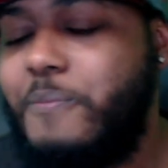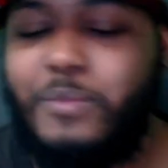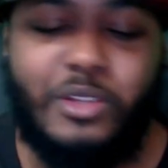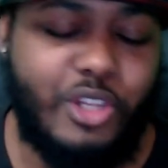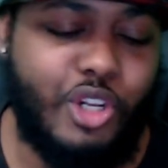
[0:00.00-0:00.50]

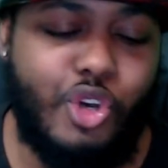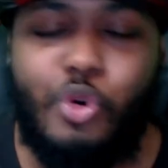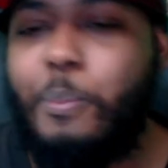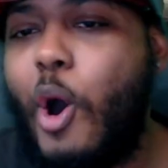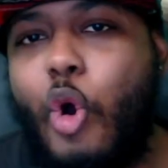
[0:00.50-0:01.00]
the little
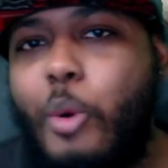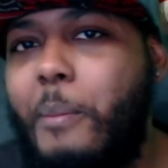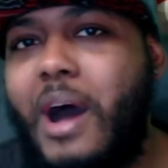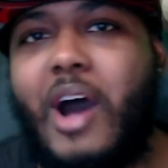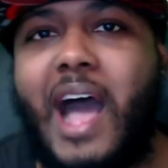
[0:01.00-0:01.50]
poem
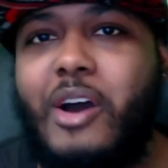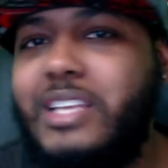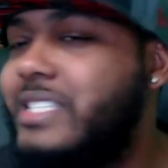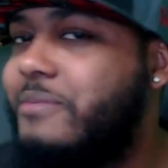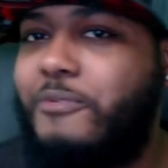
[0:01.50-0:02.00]
about how
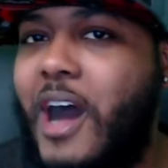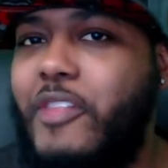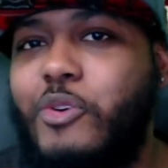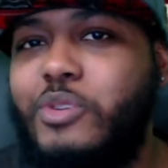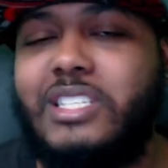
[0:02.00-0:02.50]
his
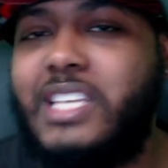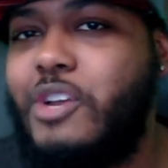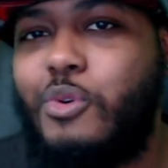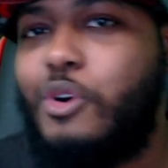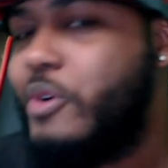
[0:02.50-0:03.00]
father was his
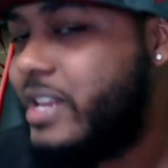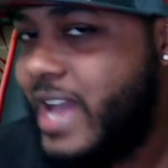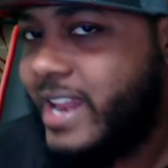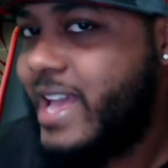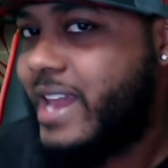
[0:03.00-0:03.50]
hero and
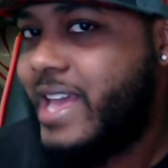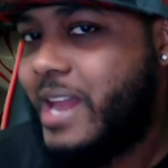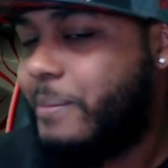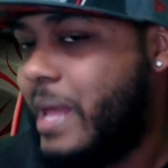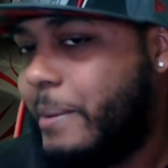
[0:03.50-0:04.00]
yada, yada, yada,
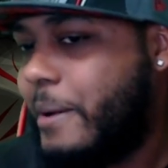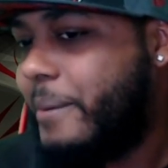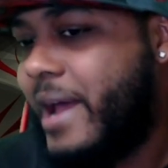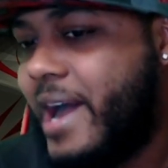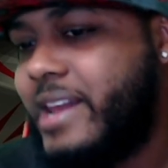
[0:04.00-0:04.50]
blah, blah,
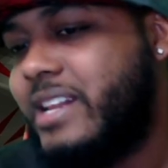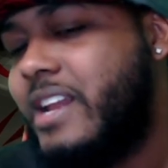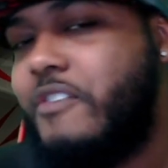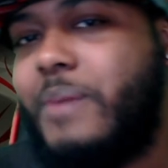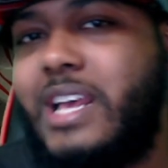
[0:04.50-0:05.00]
blah. And then
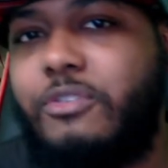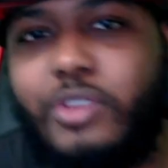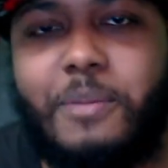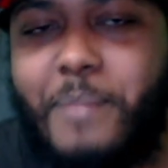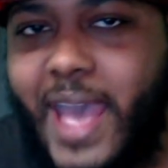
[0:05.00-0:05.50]
everybody's
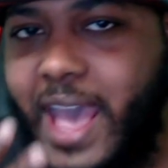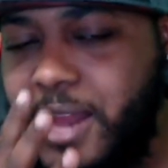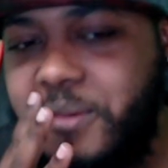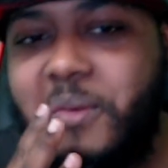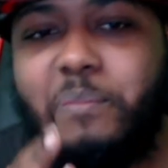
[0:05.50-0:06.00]
feeling bad.
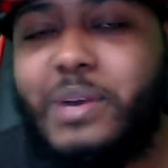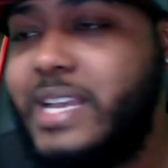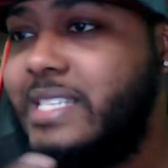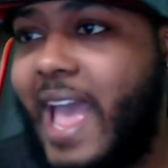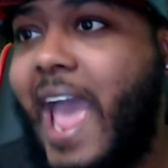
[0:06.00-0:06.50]
But
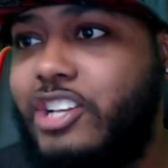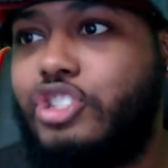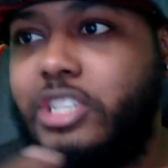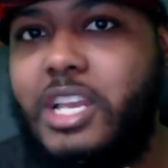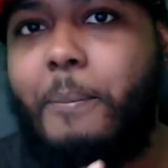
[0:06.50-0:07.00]
he's
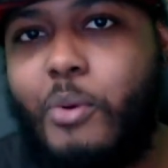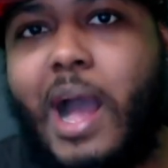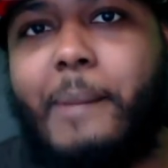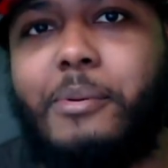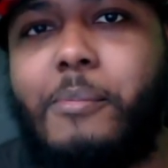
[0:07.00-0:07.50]
actually a
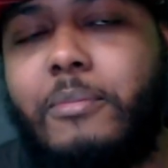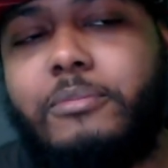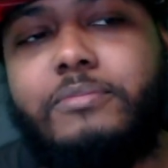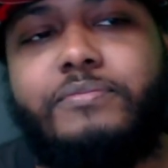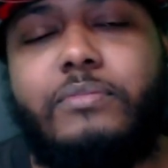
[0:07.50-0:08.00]
problem.
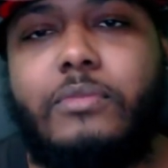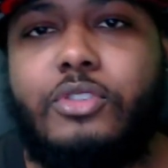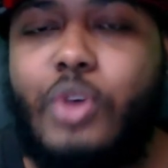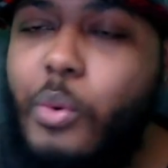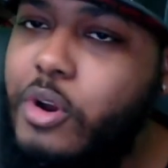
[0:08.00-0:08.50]

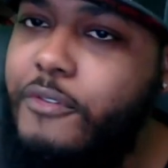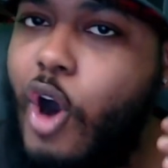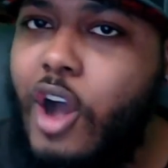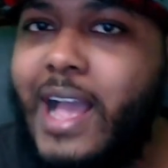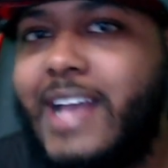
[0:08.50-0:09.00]
So I wonder if
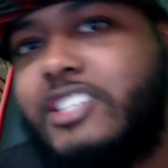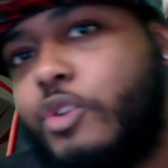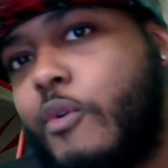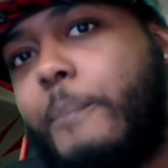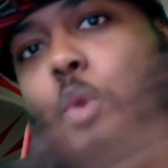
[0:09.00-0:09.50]
Hawkeye is going to
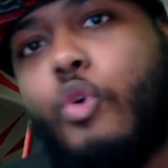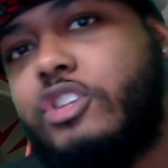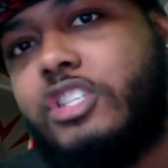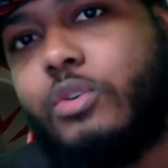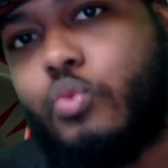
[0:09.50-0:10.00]
report
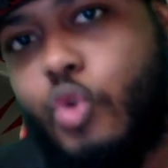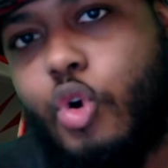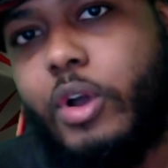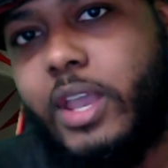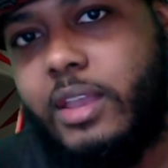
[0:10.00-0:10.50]
to
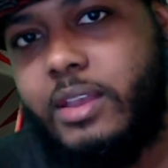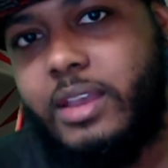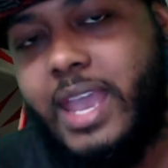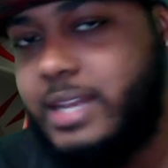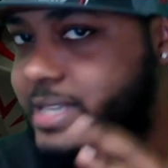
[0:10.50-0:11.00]
Roy
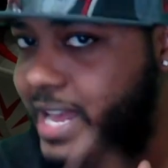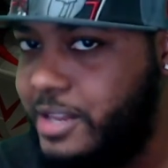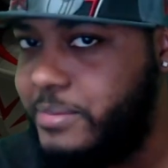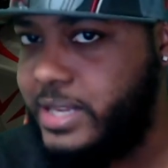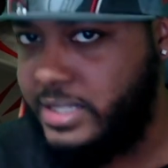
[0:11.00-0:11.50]
and tell
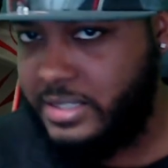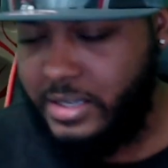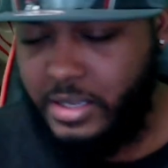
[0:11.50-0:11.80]
him this.